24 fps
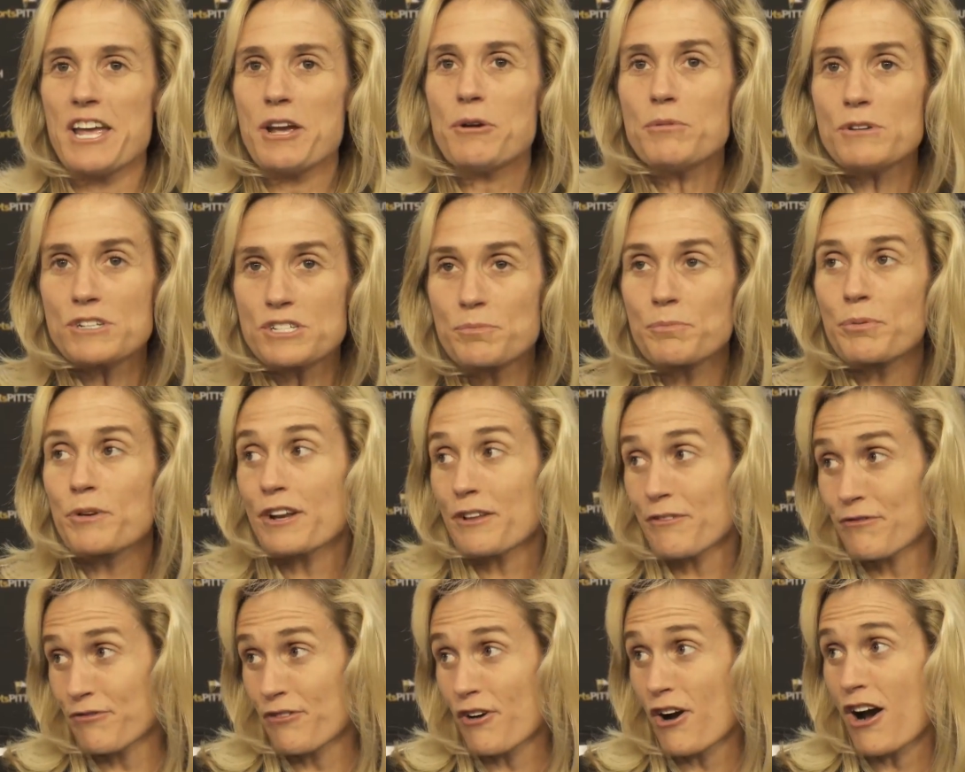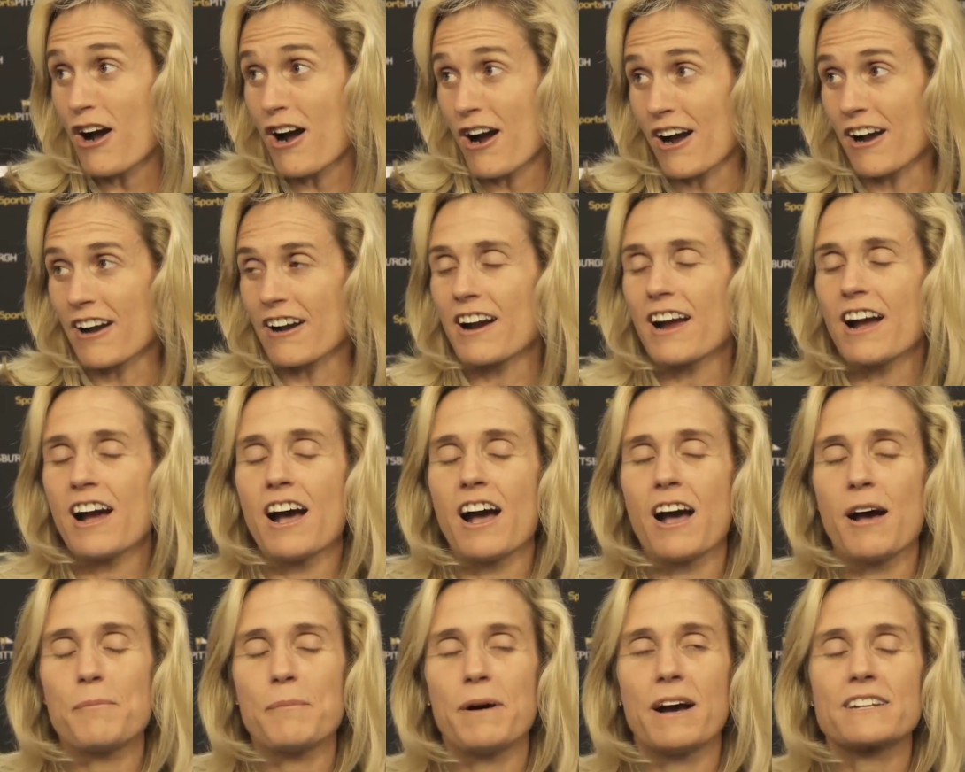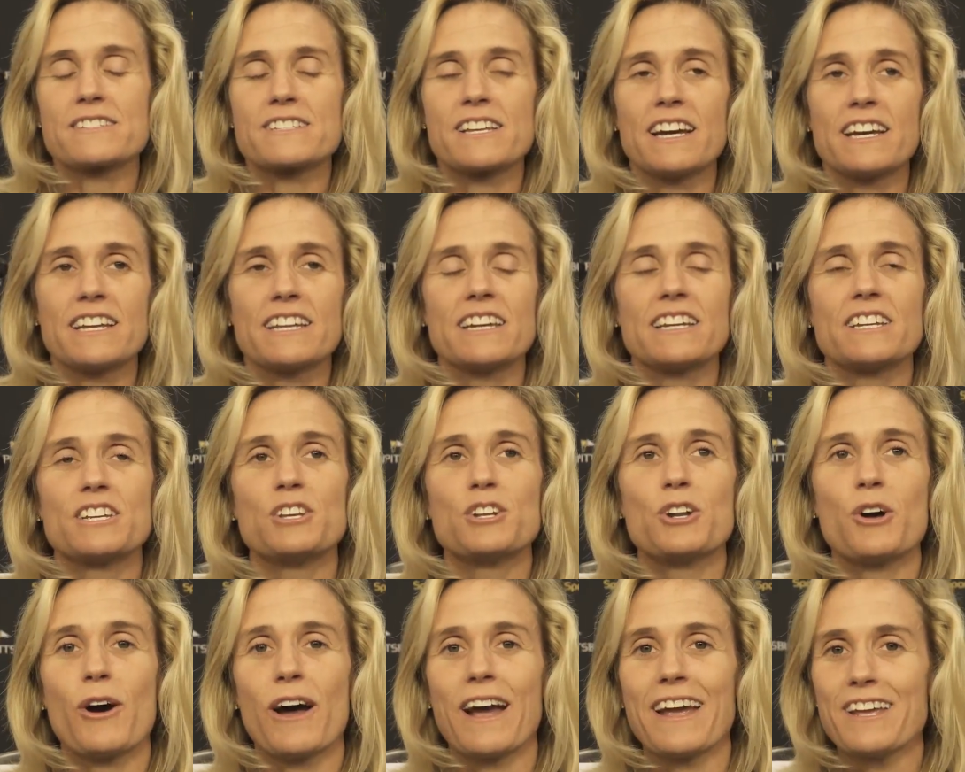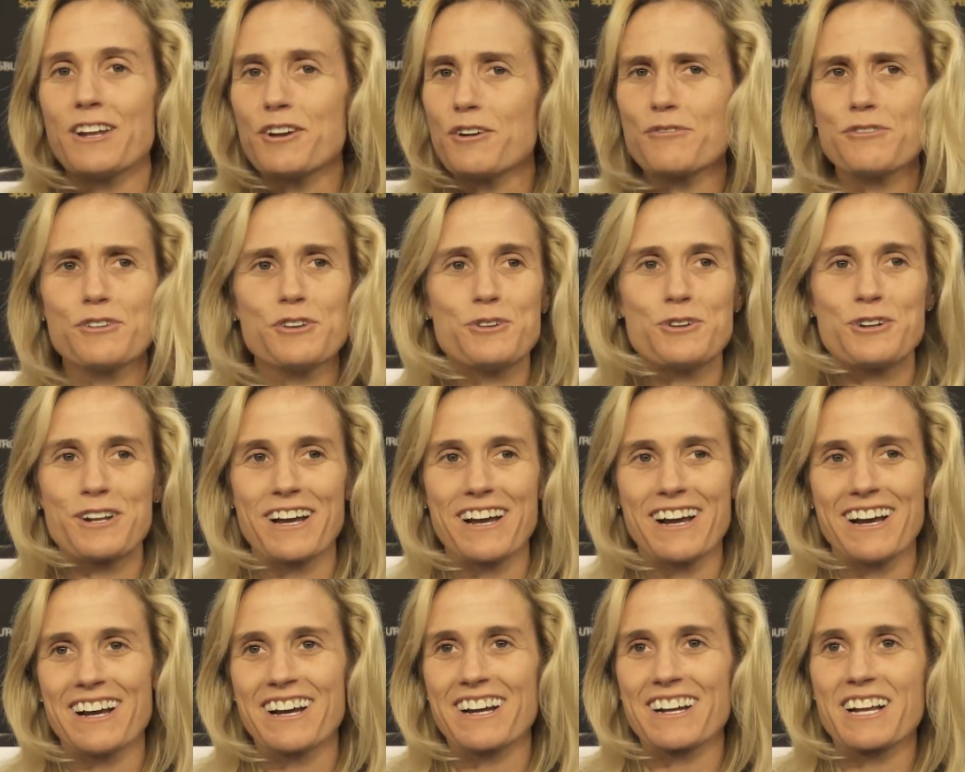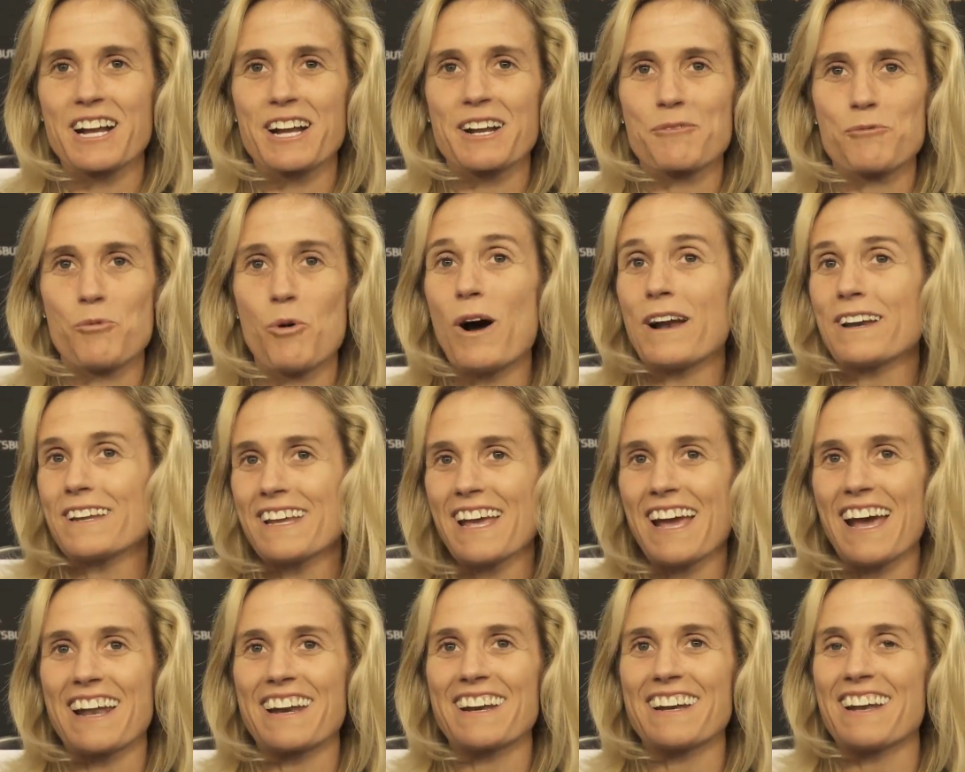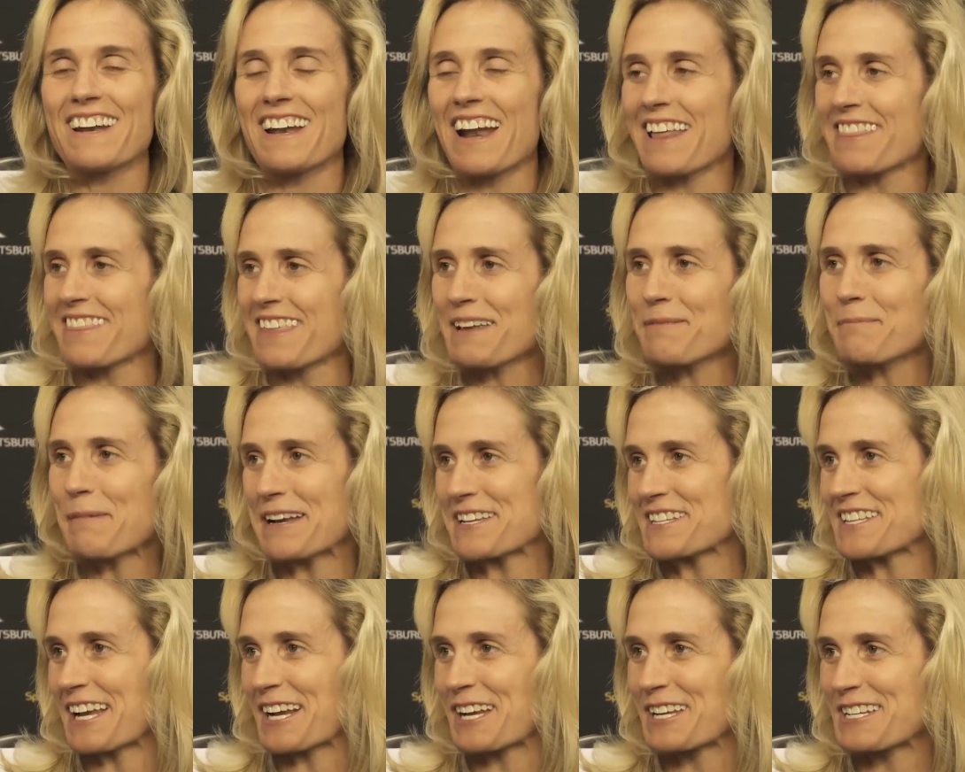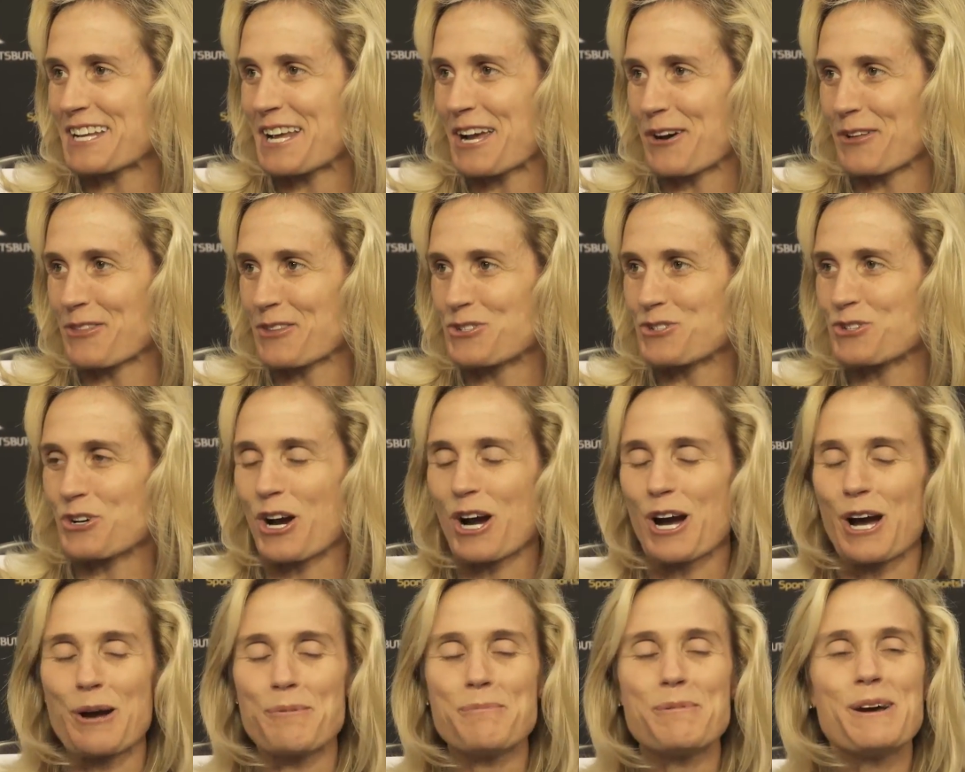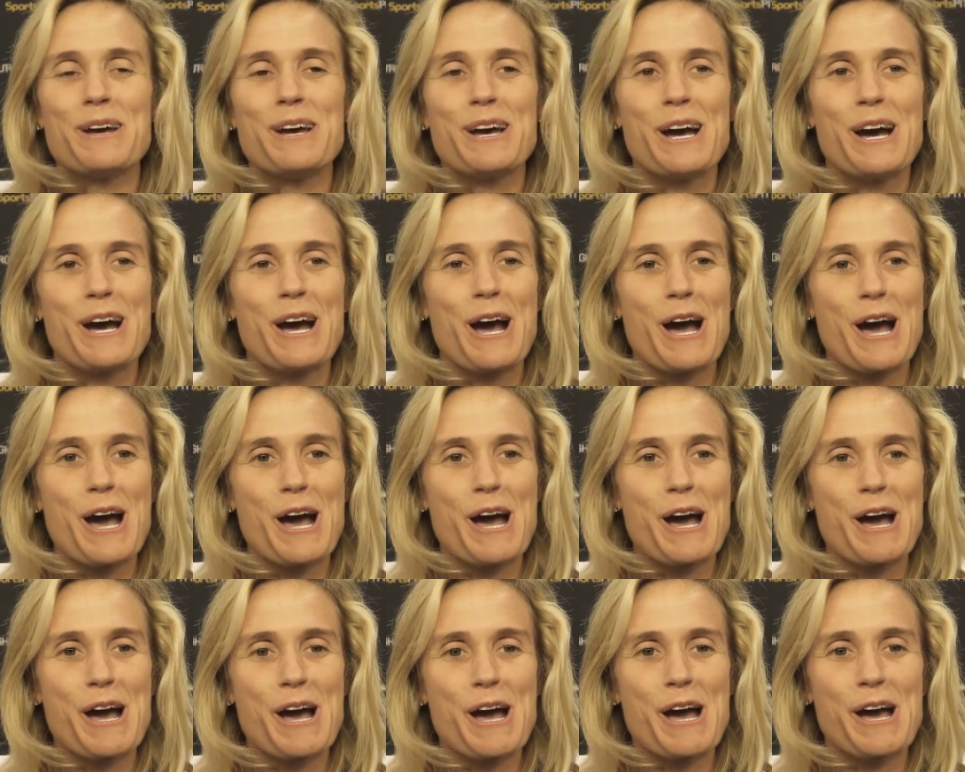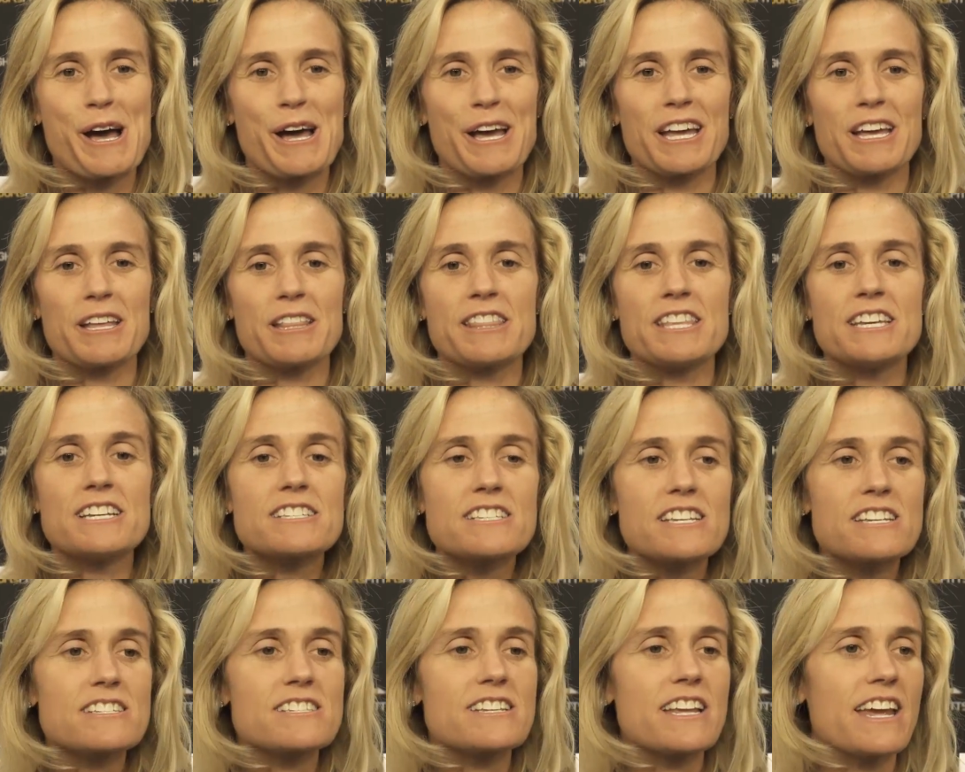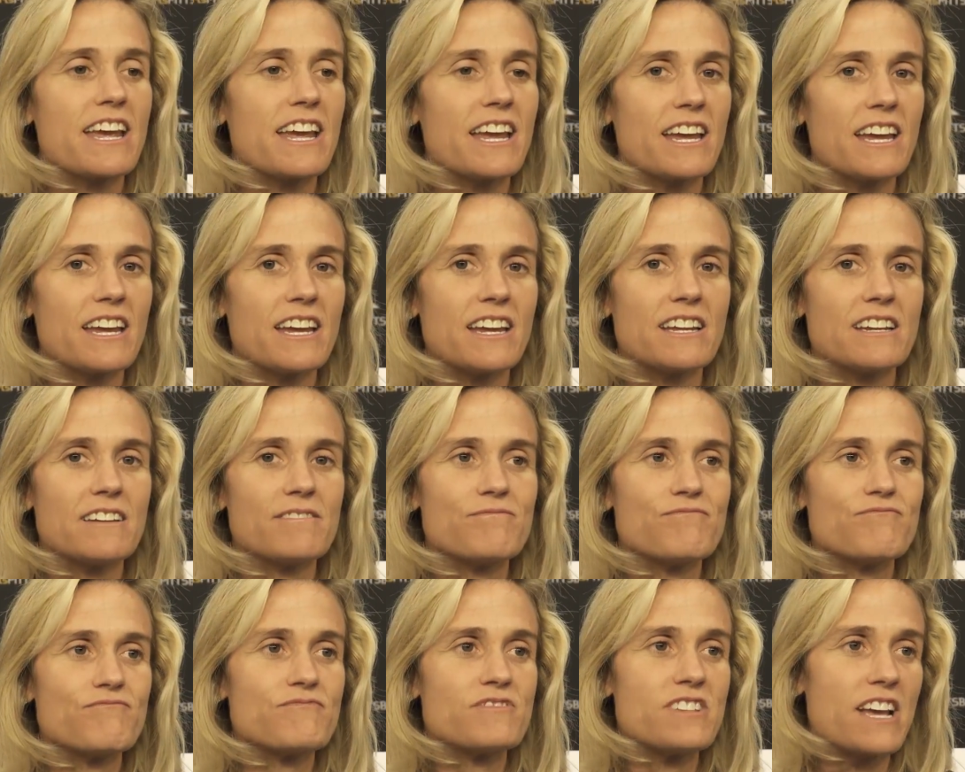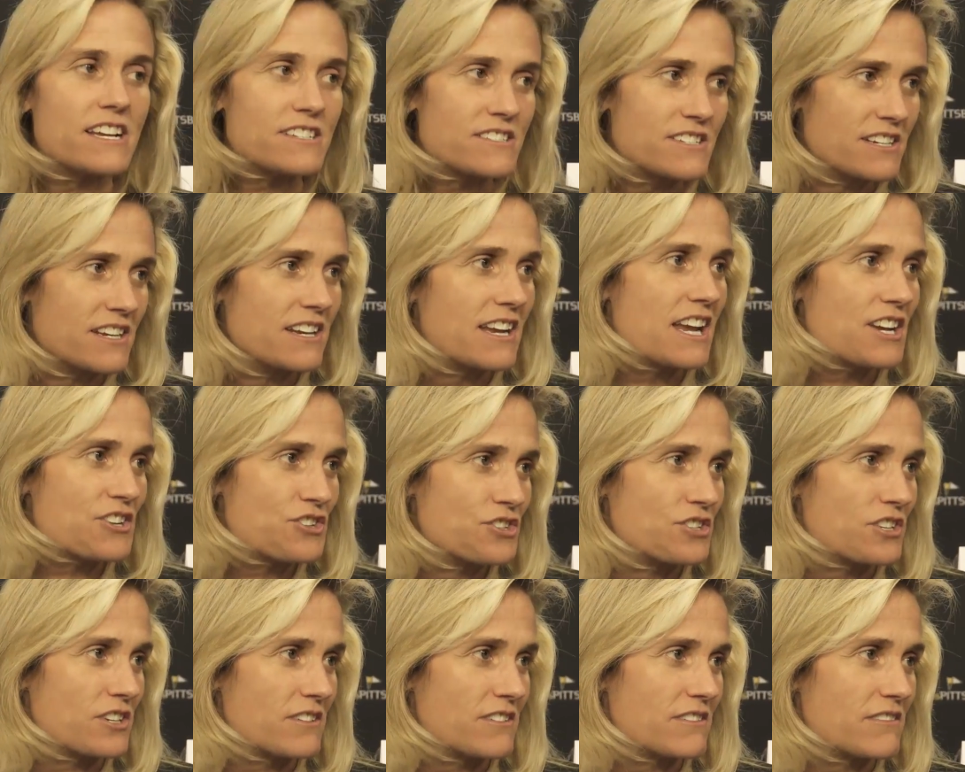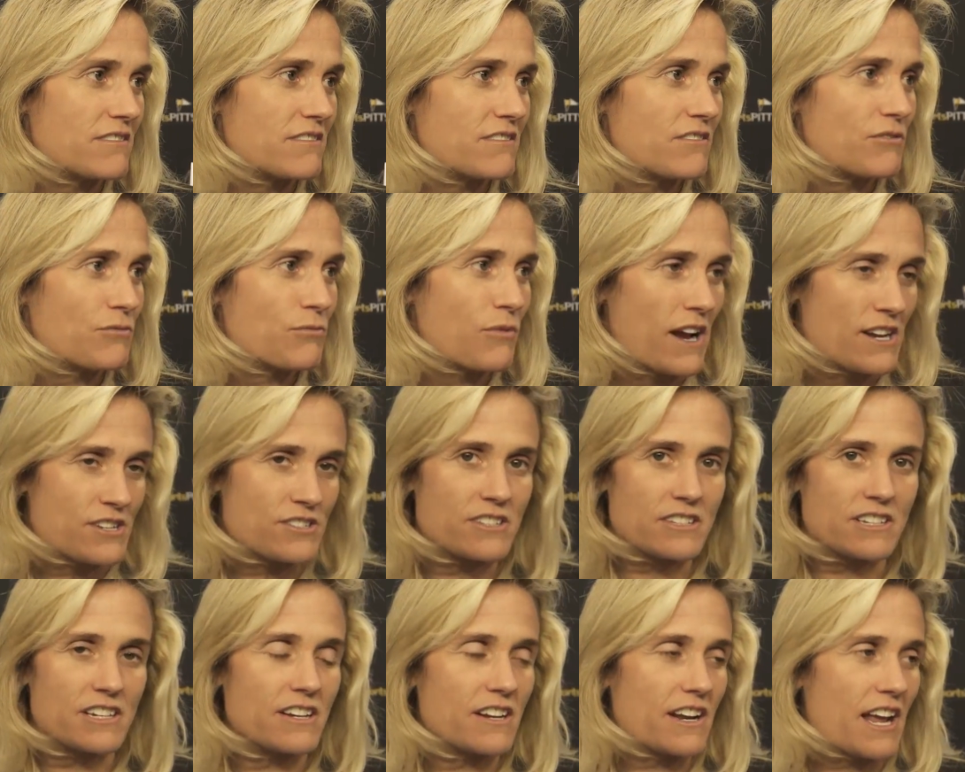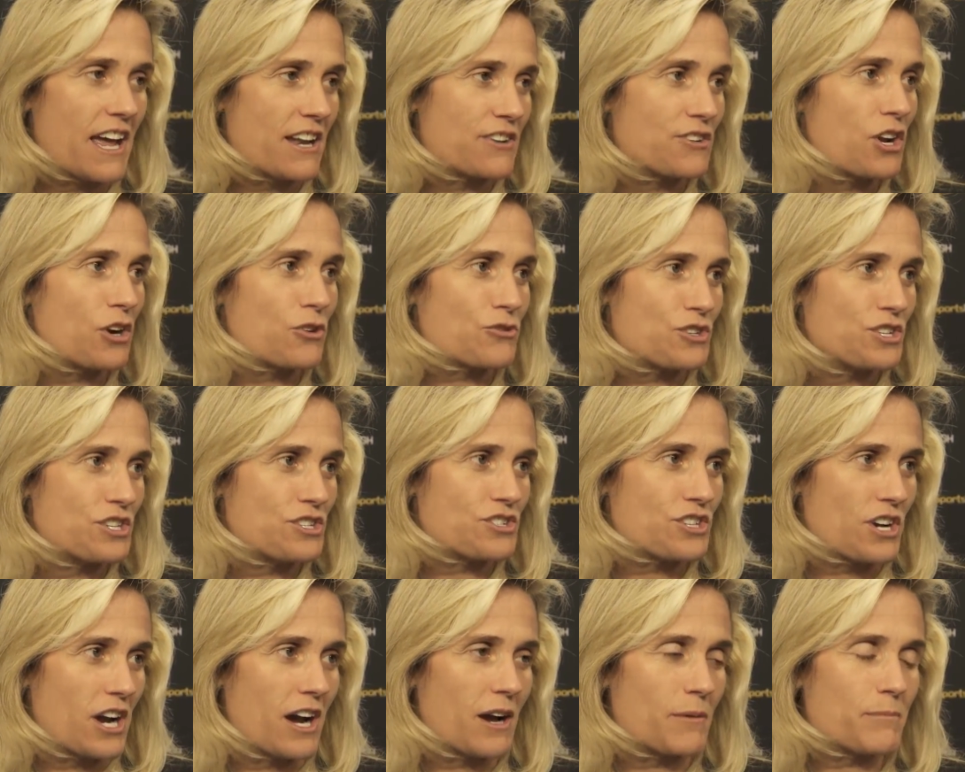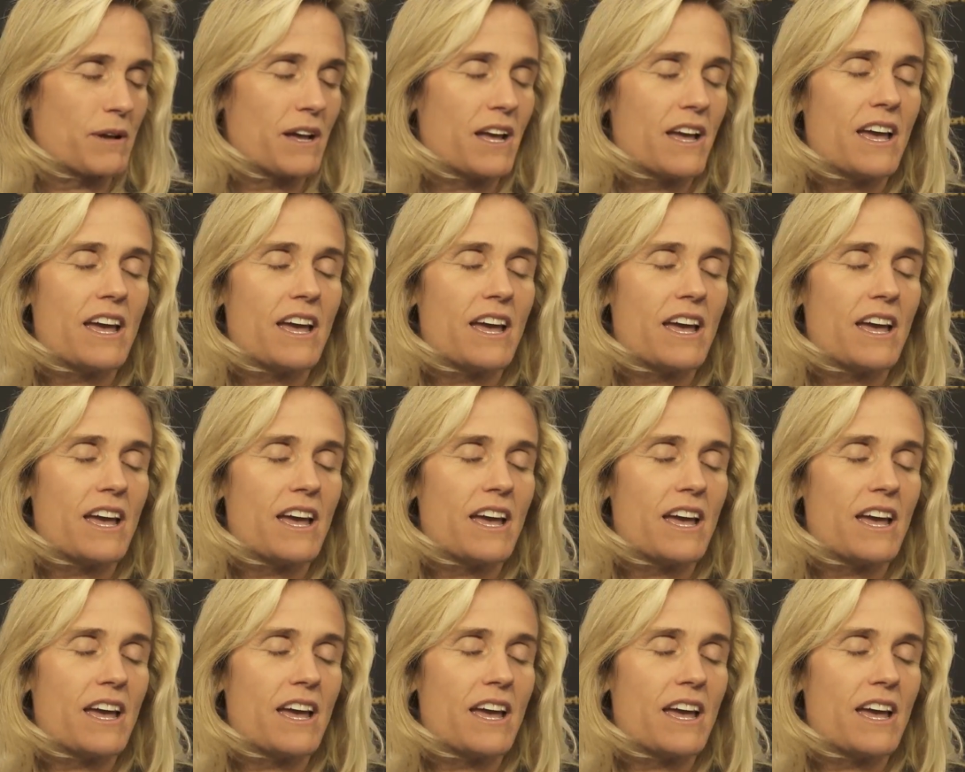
It was pretty far. I'll tell you, you know, I interviewed one candidate, I think my second day on the job. This is a destination wrestling head coaching job.